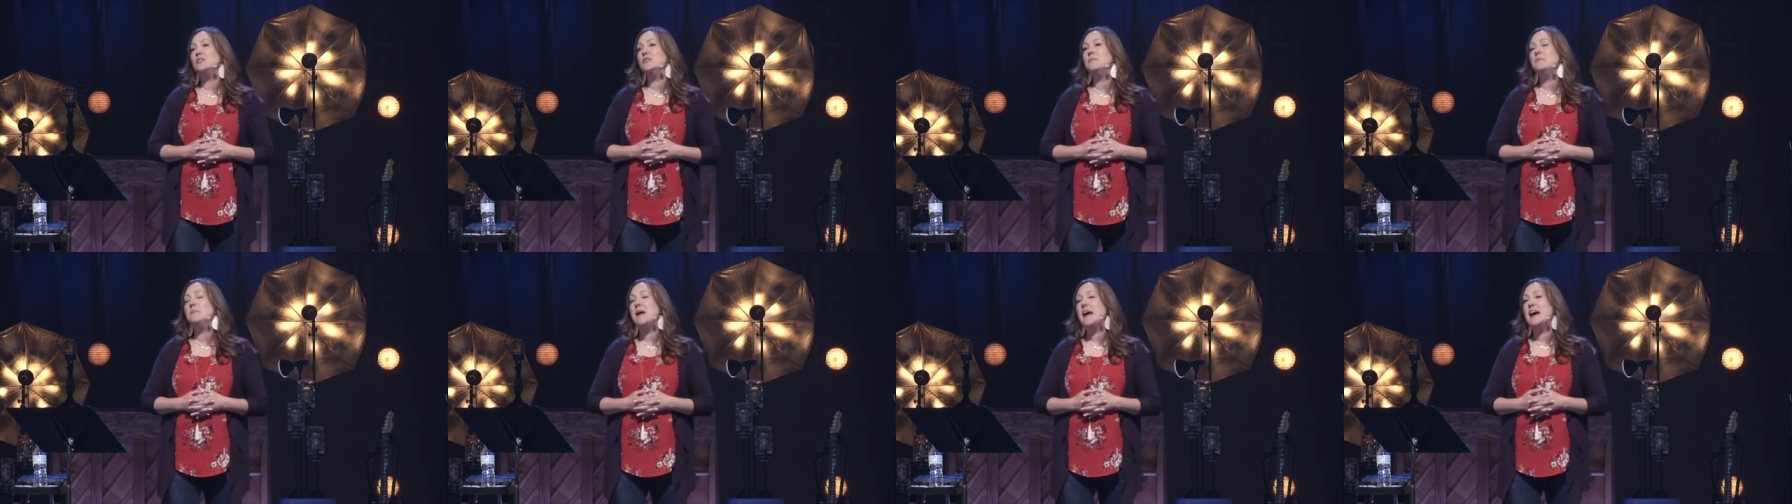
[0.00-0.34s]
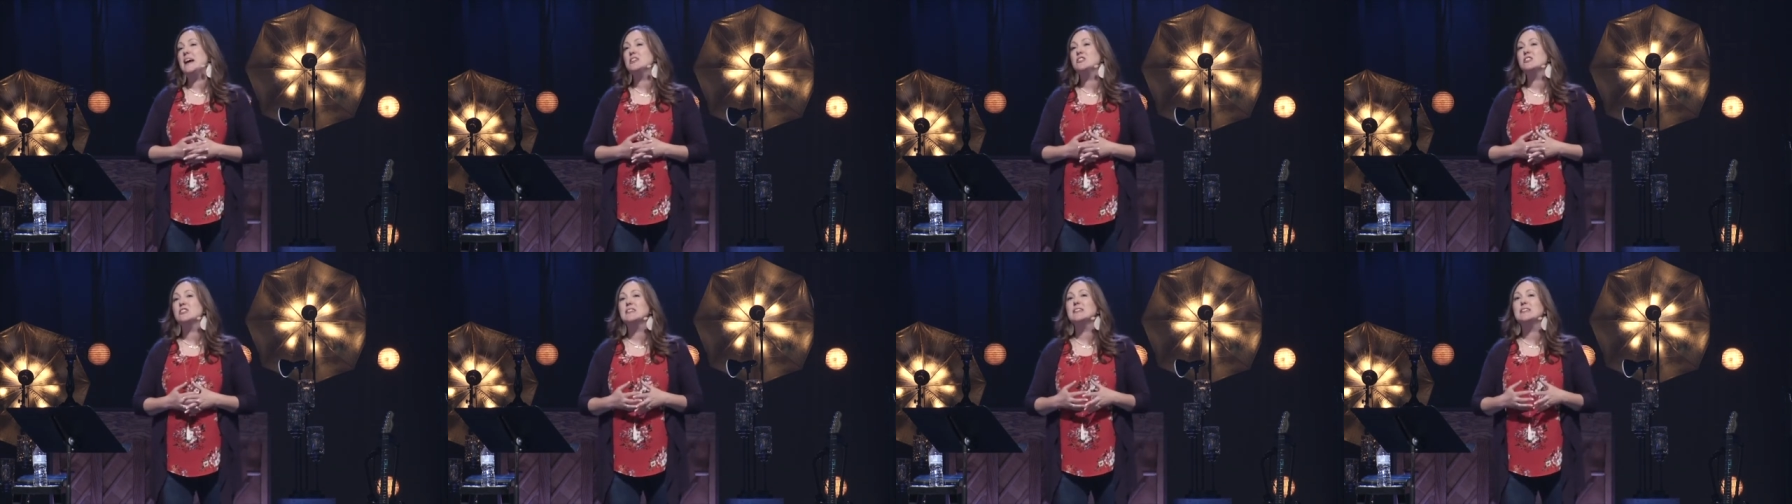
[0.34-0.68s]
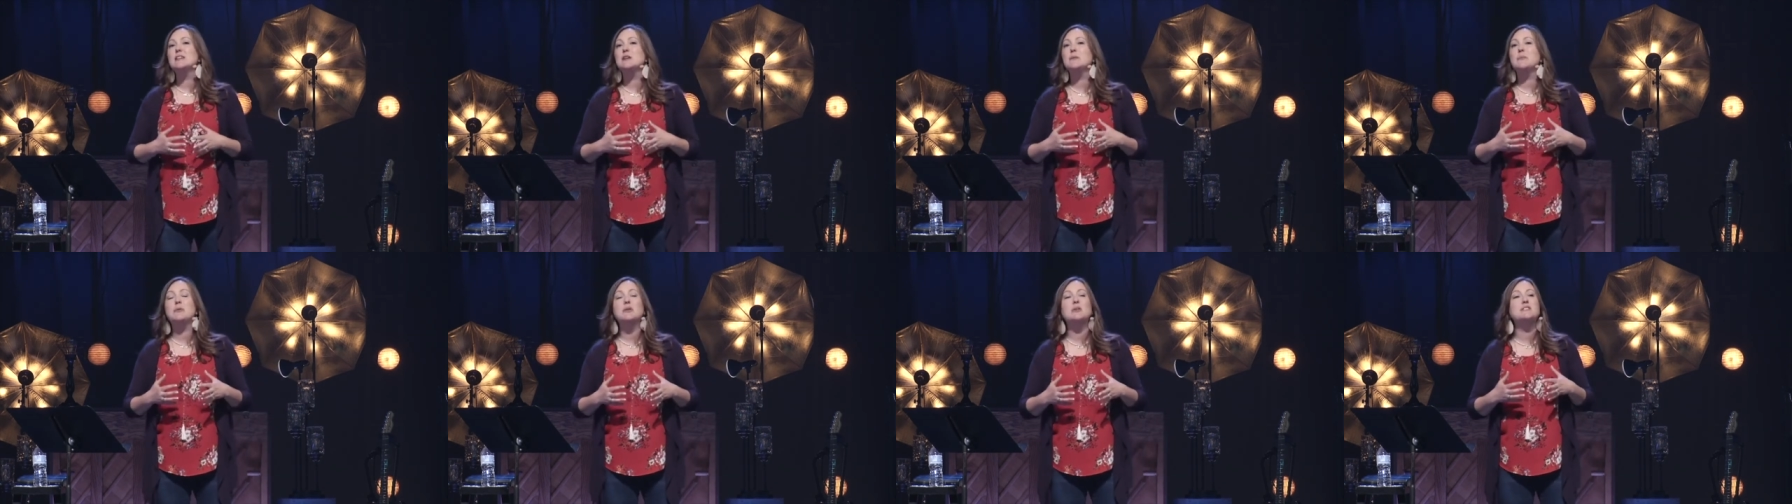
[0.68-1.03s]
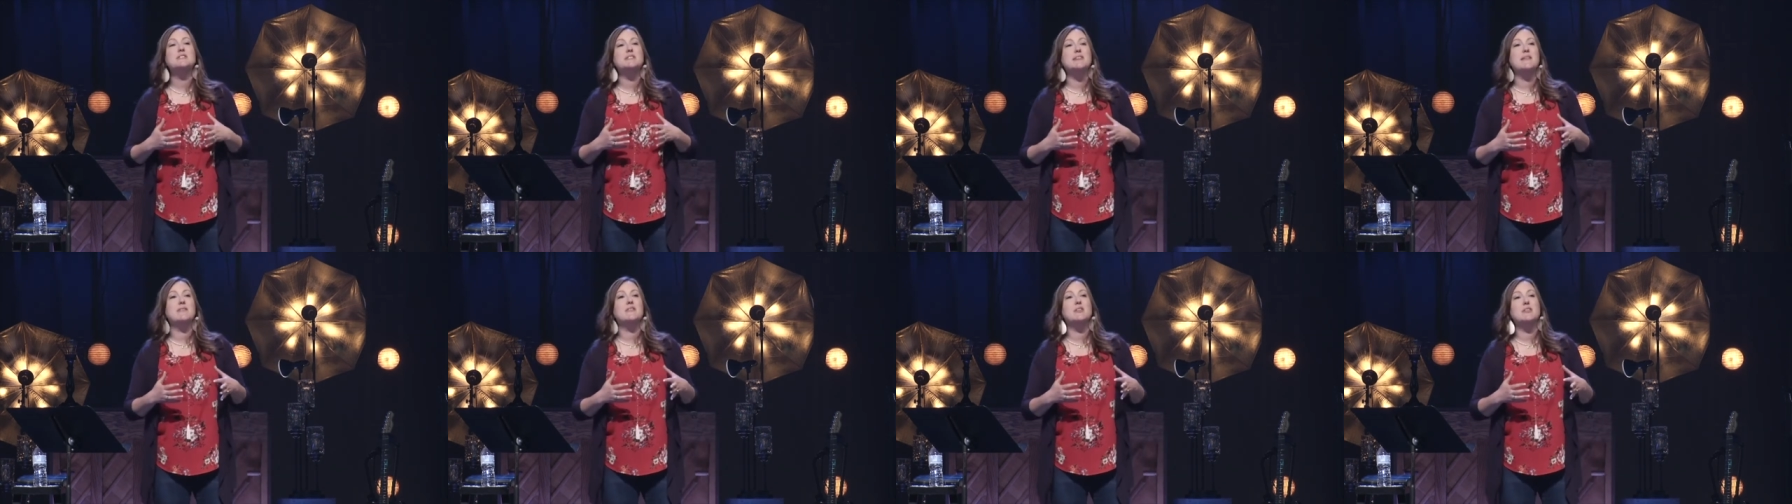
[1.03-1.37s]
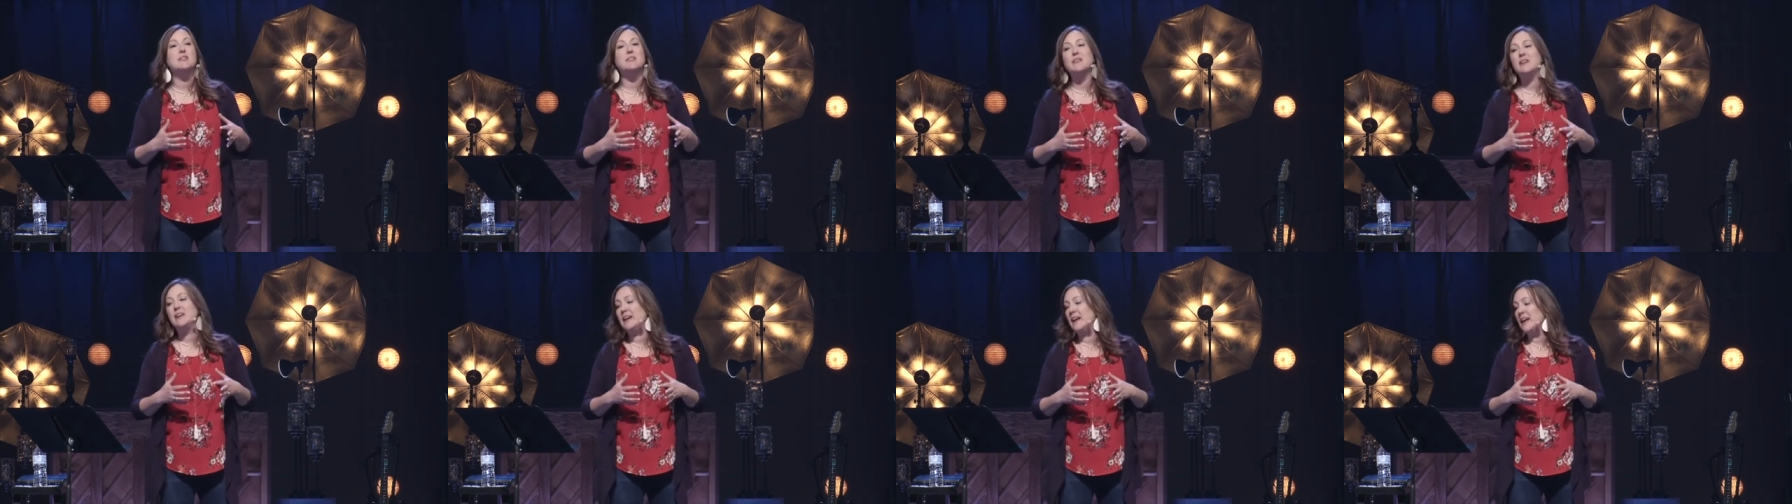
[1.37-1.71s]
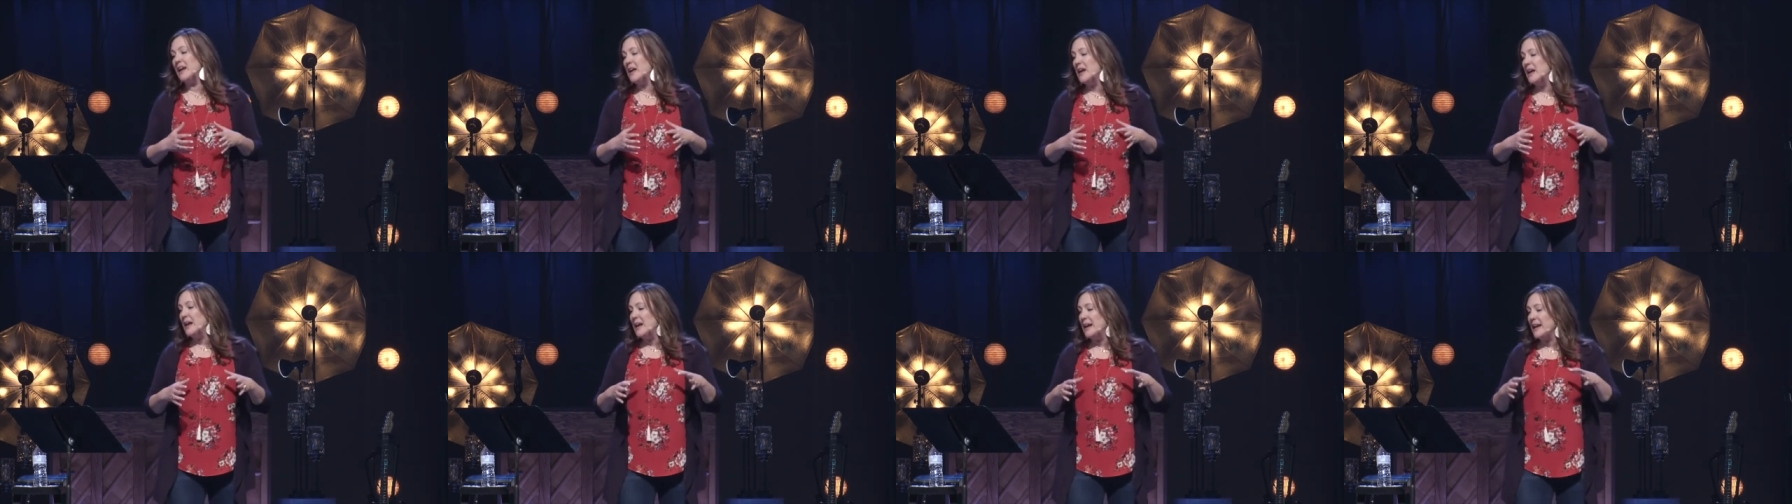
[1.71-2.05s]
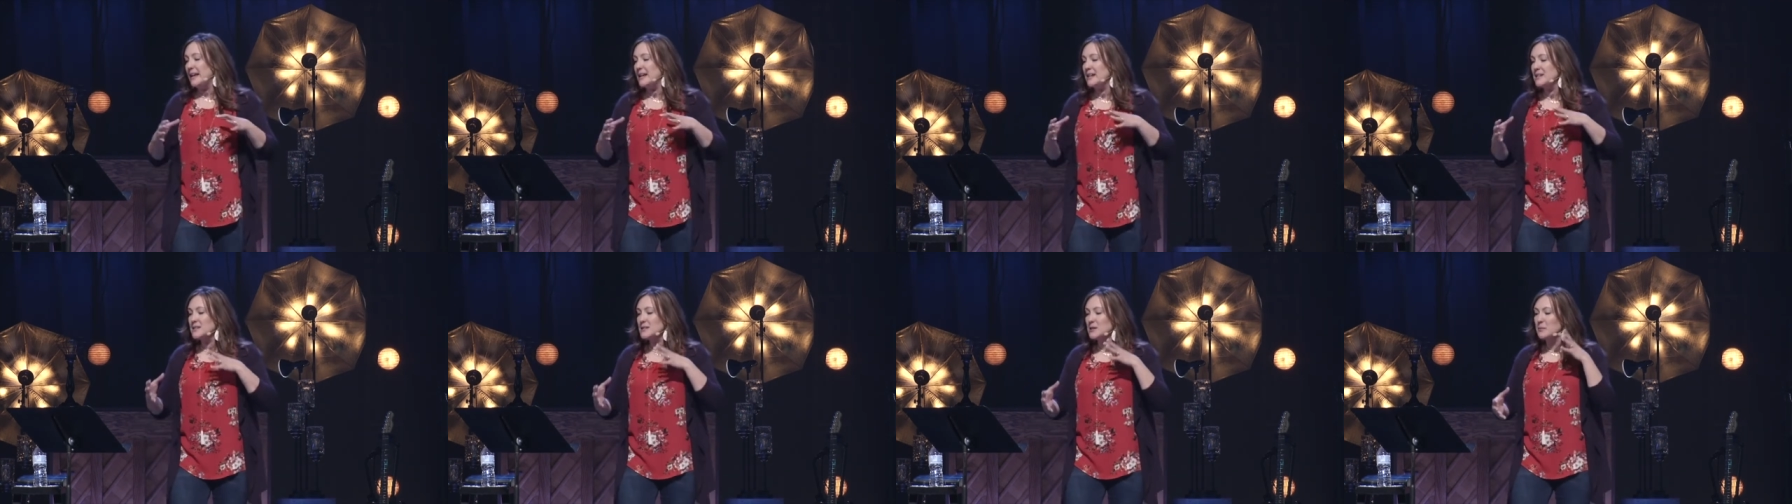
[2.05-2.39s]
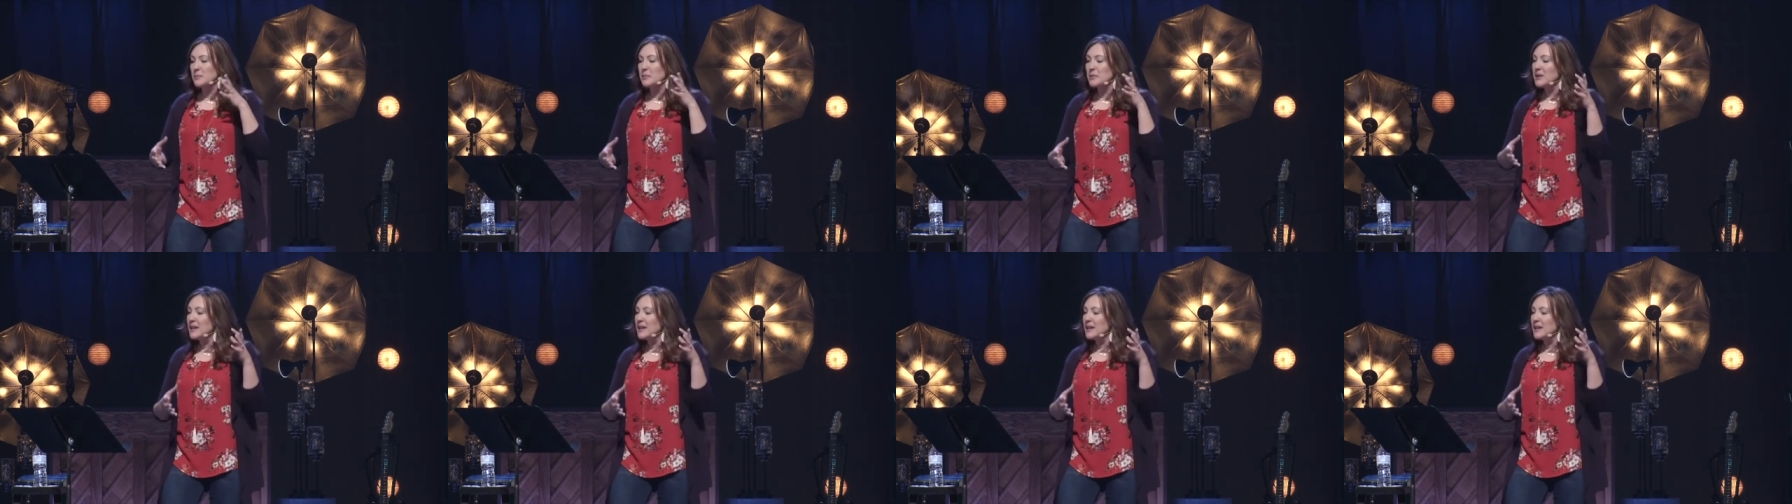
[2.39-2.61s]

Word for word: who magically puts everything into